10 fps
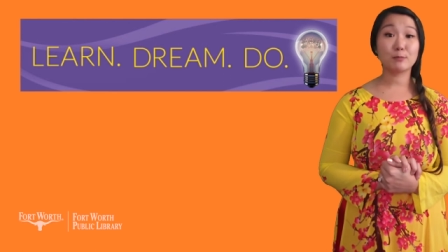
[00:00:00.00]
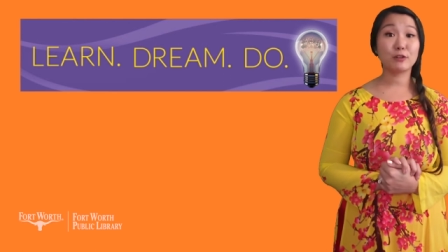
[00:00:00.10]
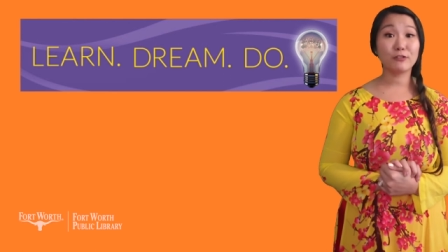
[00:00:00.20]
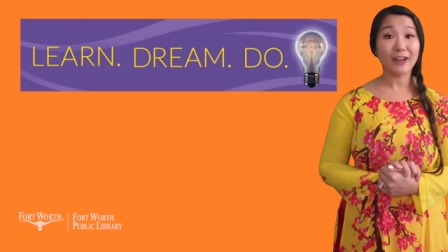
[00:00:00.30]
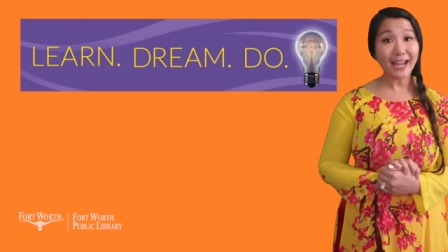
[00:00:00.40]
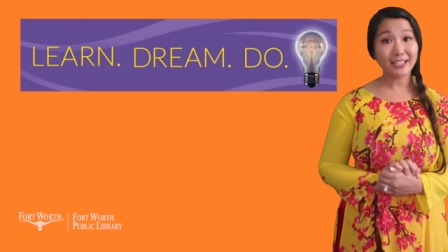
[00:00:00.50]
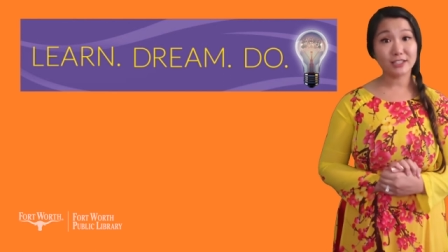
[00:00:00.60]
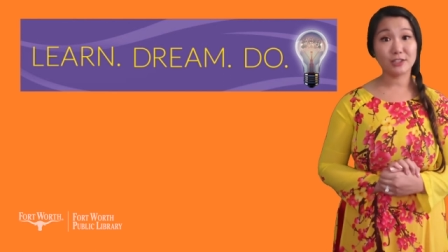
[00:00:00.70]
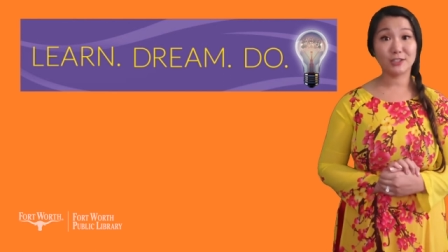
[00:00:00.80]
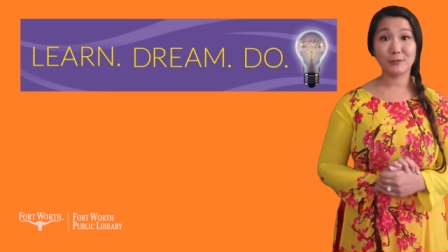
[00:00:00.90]
that's provided
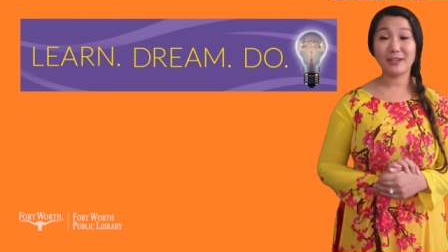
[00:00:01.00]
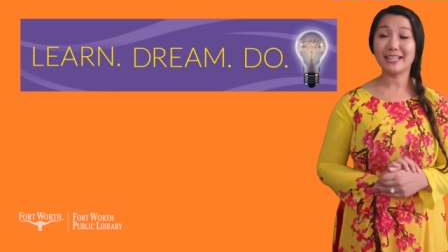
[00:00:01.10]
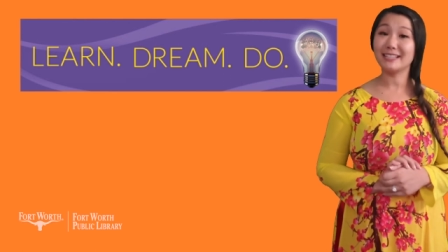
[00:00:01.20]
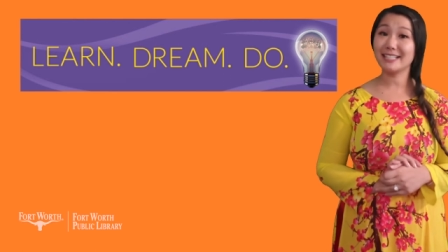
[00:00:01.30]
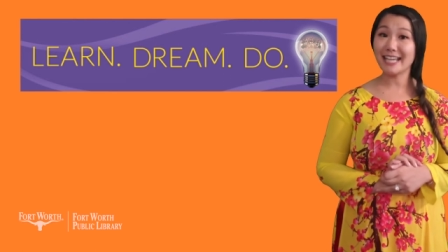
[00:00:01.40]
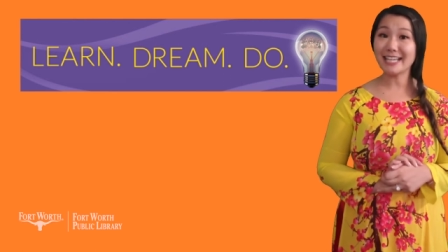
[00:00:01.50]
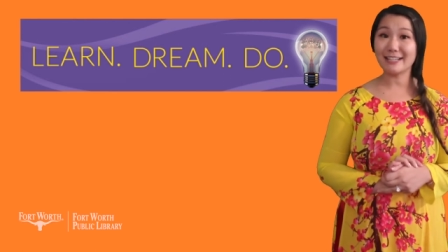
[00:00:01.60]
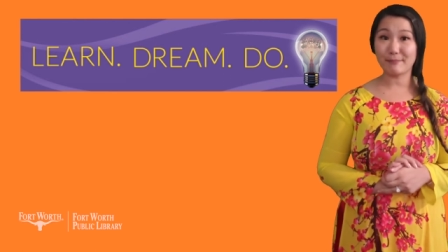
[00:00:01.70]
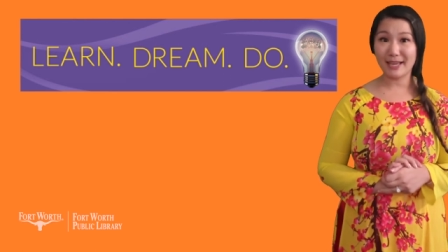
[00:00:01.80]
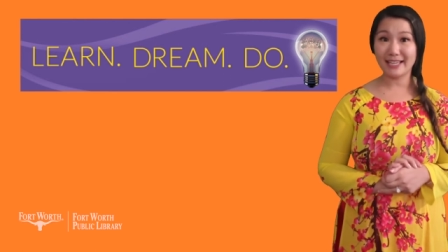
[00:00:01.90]
to you in the Take
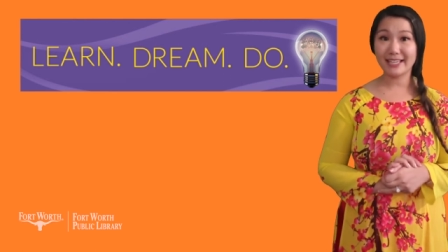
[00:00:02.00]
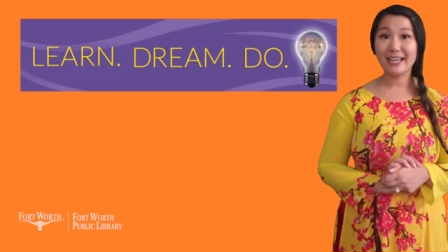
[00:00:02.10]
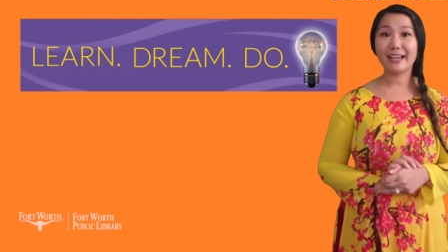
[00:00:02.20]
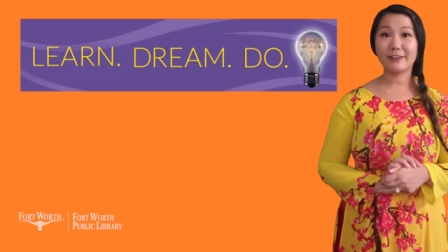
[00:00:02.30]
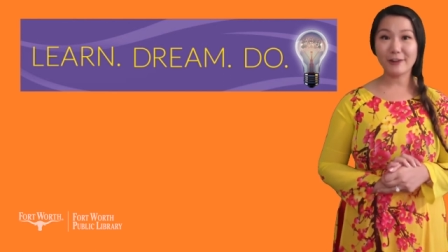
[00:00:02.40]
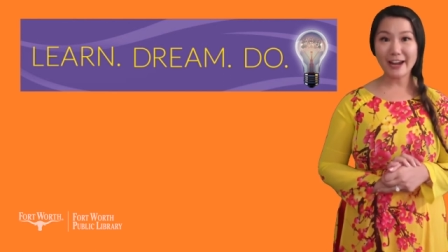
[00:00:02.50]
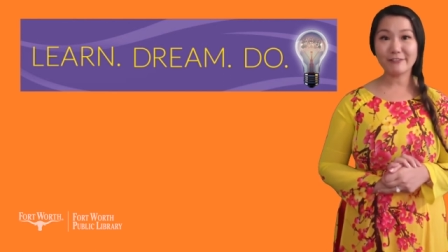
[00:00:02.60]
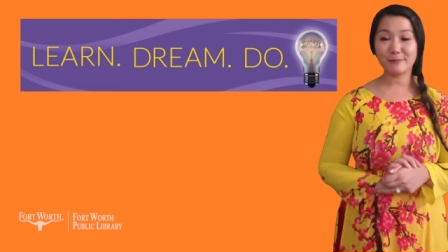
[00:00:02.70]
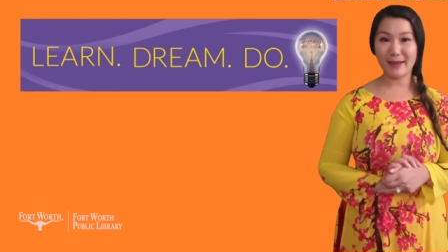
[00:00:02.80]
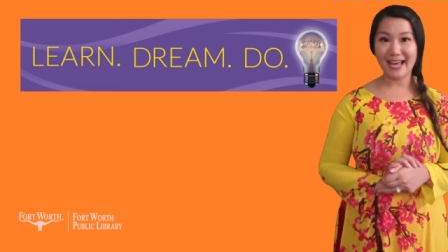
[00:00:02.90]
and Make
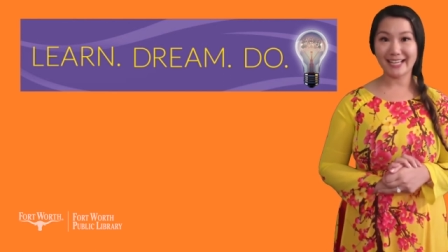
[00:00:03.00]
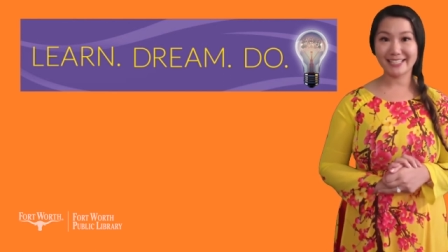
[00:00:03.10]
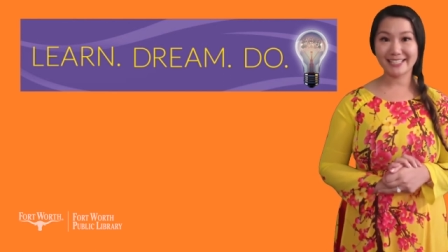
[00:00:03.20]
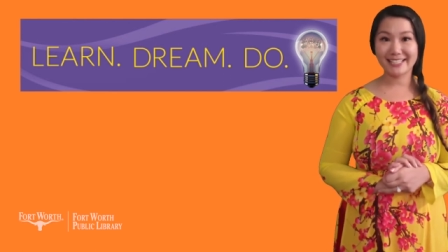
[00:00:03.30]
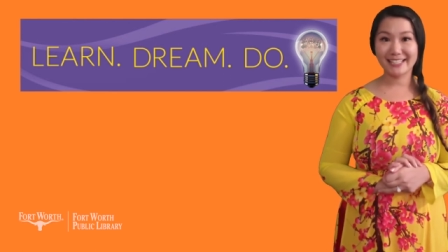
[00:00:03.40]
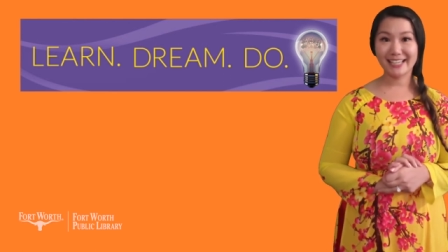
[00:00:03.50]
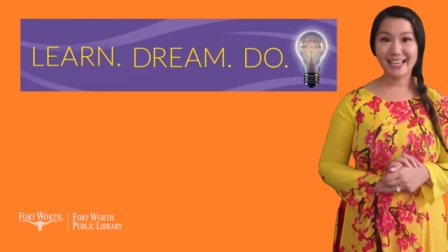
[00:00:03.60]
craft bags.